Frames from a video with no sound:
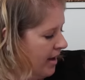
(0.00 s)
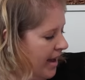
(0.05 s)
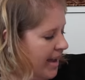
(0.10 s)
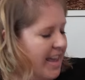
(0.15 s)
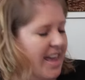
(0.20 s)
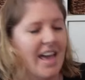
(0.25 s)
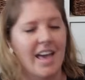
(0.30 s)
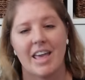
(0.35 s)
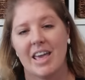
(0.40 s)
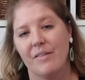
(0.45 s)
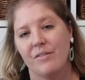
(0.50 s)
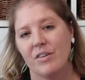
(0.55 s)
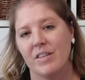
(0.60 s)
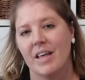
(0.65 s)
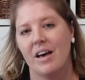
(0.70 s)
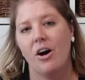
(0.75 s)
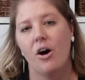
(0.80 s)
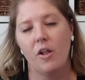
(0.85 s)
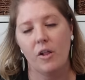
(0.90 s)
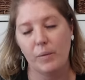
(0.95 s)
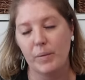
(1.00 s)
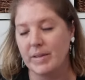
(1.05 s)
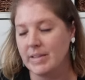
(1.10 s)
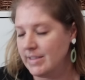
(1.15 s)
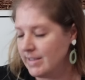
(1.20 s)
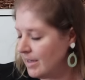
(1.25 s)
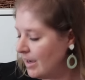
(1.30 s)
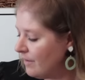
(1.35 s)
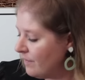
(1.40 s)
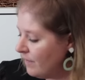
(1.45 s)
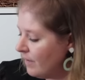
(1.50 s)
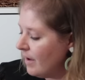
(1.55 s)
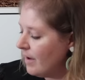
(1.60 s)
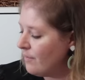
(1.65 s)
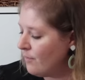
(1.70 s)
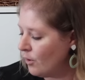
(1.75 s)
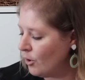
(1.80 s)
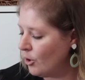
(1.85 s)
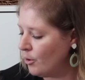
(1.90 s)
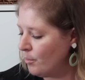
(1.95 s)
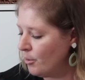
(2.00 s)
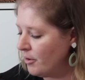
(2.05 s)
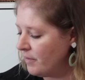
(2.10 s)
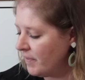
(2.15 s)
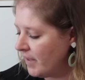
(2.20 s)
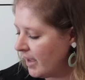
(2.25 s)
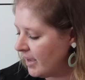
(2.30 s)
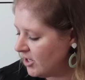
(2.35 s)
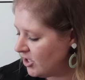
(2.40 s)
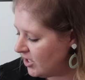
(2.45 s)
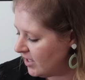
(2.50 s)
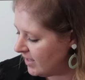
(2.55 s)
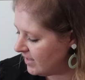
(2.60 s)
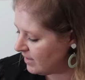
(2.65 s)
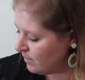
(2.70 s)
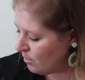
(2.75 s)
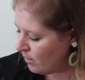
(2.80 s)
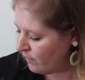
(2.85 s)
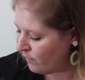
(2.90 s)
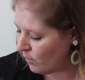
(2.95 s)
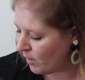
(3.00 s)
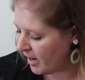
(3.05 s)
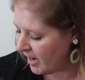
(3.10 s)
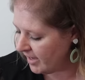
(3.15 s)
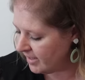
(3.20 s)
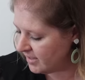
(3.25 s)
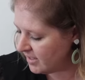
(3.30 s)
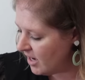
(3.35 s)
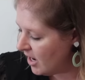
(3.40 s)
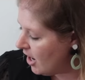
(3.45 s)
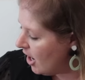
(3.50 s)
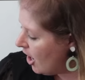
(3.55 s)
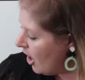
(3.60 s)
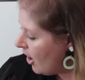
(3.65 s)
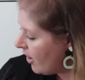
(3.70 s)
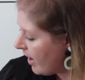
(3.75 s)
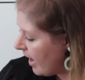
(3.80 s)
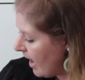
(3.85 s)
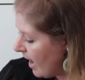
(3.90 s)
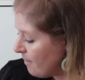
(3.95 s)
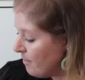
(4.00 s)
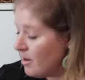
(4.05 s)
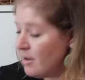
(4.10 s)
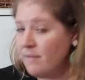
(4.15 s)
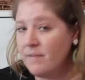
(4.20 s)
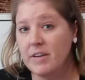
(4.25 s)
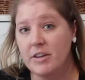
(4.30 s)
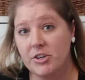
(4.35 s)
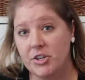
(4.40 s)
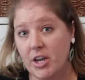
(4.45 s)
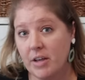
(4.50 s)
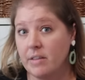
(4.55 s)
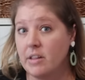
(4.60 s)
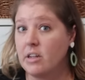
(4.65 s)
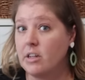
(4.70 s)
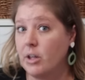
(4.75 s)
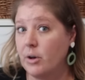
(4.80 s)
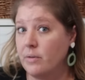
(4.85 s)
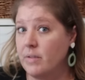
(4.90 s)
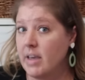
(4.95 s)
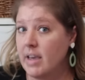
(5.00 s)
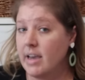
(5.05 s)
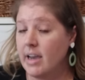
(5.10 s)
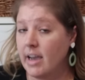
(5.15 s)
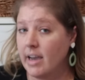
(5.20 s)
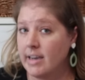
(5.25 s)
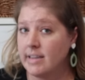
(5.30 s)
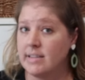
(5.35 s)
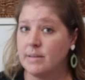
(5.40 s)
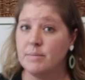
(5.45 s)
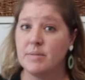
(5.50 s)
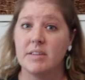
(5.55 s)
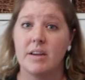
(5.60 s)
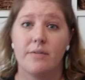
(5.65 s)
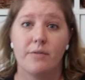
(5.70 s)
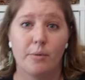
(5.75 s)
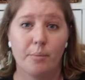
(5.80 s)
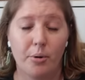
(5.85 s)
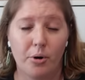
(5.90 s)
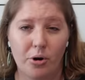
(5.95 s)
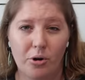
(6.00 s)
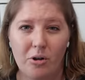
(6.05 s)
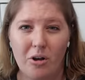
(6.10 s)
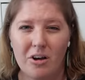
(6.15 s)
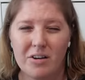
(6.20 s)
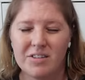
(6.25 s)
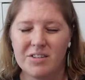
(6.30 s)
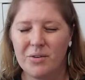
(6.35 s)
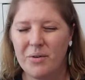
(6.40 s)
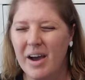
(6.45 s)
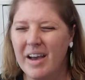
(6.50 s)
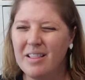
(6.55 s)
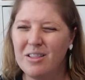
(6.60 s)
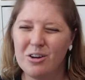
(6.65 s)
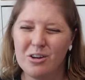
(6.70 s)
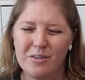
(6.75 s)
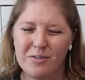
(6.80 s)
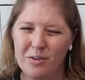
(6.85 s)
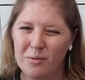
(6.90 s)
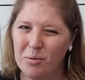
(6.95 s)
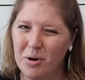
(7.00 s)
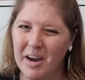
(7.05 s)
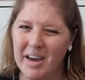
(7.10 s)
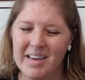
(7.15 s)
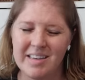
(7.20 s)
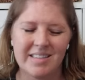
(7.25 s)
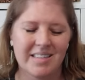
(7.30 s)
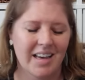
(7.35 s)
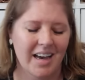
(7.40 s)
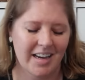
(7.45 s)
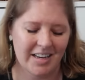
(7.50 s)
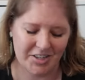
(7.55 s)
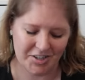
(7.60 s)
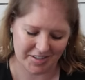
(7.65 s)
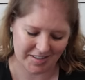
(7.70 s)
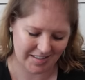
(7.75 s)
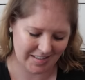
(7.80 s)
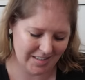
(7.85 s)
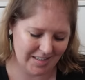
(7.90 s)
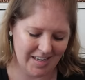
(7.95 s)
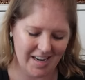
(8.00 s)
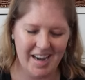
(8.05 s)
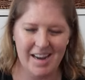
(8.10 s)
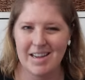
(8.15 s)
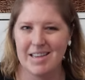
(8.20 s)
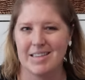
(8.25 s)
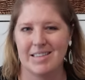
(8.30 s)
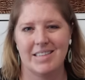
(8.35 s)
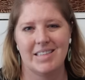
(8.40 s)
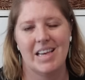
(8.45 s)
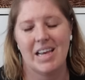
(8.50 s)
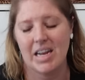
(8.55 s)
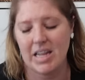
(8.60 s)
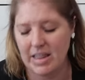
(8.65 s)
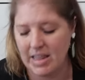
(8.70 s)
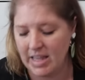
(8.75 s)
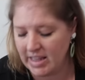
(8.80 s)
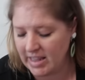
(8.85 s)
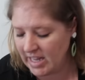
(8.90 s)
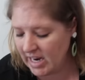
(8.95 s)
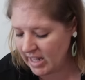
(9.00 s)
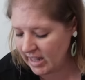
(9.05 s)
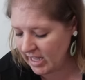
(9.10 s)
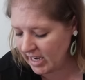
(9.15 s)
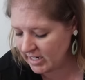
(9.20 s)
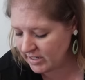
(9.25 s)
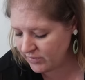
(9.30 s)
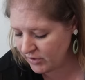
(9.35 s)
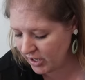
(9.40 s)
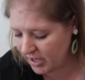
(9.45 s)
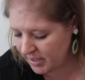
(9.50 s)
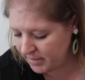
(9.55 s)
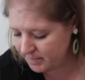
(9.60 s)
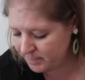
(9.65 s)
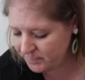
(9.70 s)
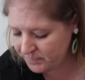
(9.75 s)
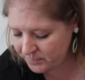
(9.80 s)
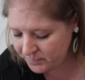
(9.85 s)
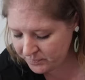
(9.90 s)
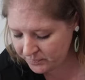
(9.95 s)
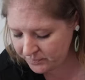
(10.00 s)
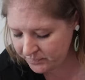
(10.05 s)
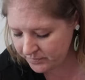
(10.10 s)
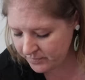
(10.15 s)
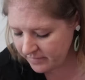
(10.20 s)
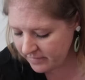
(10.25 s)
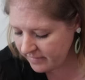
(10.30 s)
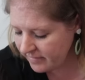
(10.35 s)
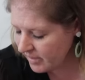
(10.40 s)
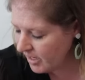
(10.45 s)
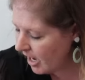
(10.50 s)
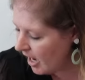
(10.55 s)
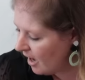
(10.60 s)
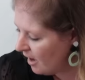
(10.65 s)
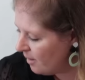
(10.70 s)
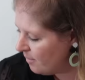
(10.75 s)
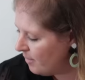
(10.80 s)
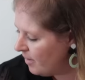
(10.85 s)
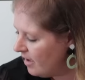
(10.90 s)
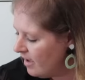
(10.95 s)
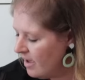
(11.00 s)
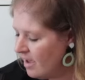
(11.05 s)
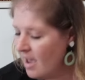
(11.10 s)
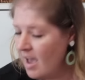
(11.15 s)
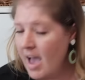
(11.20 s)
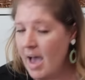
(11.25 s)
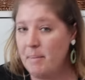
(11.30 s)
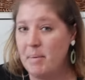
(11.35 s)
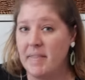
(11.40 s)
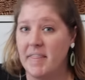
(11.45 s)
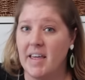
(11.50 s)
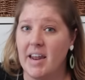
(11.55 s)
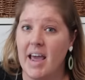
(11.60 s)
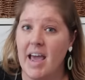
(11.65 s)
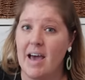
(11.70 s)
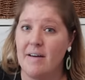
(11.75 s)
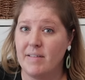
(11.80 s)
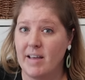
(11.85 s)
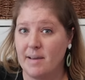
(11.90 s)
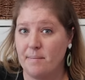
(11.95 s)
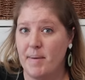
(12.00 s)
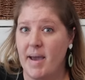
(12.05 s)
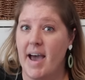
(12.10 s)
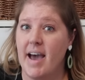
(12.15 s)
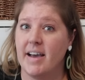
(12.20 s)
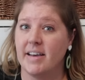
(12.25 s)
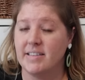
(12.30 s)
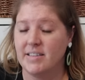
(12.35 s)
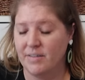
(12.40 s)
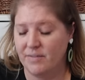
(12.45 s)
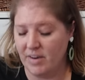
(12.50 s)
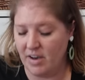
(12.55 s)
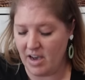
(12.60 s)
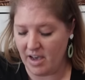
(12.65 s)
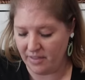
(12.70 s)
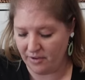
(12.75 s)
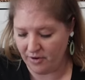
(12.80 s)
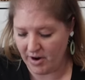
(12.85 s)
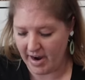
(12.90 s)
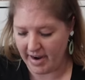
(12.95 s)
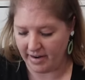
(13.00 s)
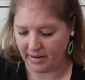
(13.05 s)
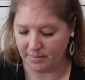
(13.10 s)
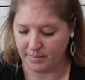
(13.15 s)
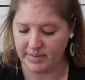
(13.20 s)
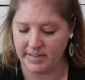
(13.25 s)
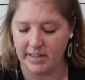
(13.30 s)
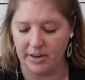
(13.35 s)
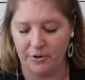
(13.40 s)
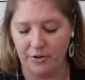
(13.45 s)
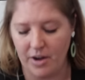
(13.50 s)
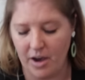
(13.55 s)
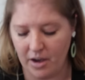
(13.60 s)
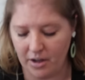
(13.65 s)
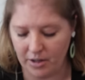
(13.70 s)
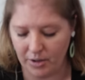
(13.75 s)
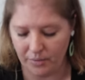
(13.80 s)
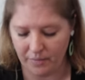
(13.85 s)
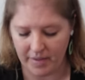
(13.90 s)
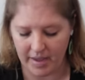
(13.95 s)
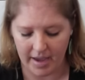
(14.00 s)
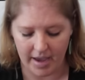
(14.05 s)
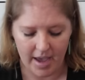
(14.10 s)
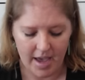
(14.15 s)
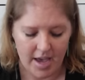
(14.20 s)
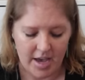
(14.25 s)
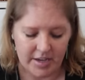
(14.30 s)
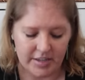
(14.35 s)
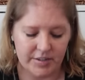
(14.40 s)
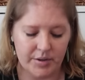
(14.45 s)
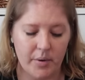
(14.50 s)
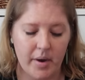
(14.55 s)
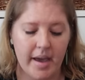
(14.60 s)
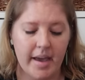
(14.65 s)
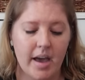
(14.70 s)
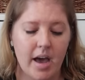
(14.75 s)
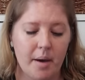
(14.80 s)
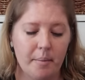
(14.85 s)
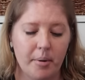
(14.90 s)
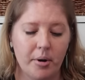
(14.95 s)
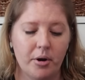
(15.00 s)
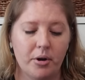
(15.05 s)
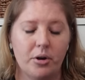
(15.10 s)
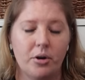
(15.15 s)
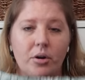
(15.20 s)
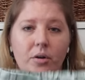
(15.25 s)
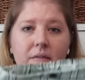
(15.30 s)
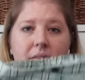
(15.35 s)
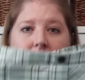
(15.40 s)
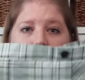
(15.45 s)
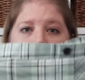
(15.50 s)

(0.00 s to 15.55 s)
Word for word: I can't give her that Halloween stuff for her birthday. She needs it beforehand. Okay, I'm gonna finish out the clothing. I got some stuff for Pearl also. I looked for Bryce. I just, I didn't see anything that I liked for him. Um, but then I have like bags of other items that are not clothing. So I got Pearl